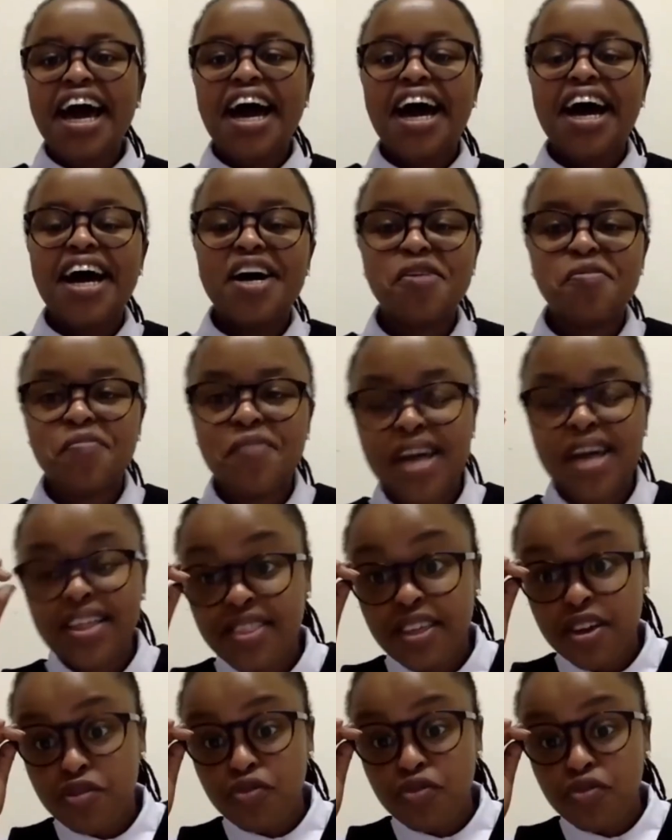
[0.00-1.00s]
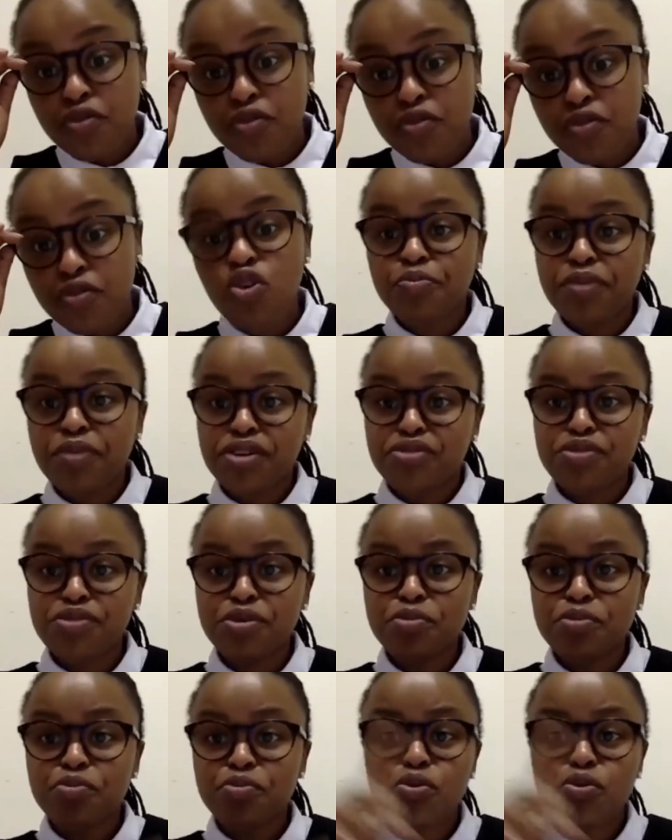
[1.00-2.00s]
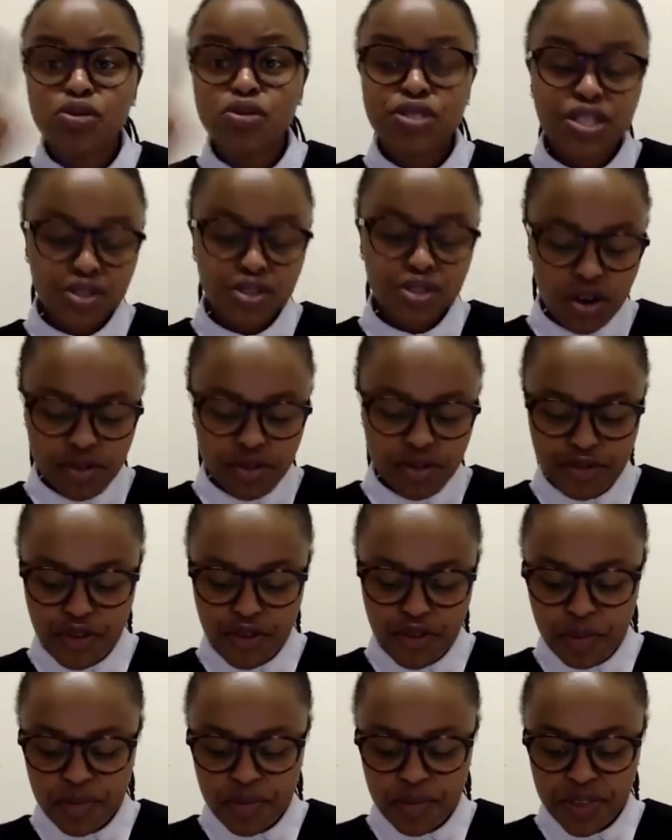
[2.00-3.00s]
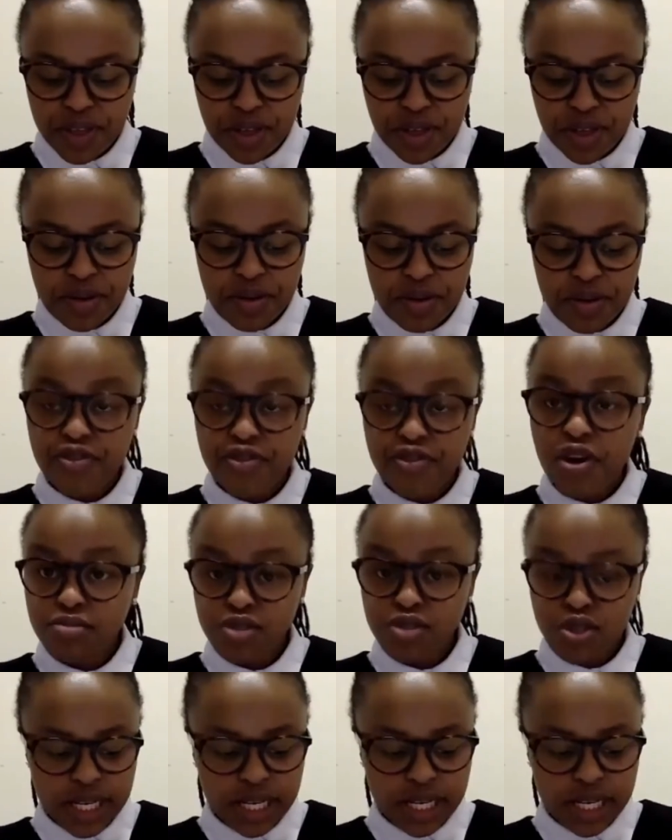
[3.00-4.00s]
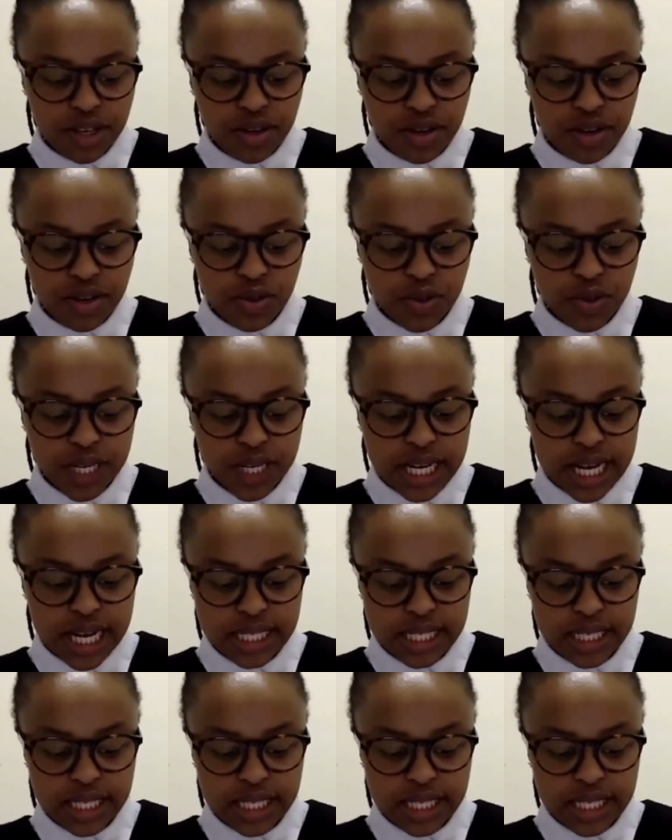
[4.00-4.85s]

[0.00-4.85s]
and they've all been reported on from the year of 2019.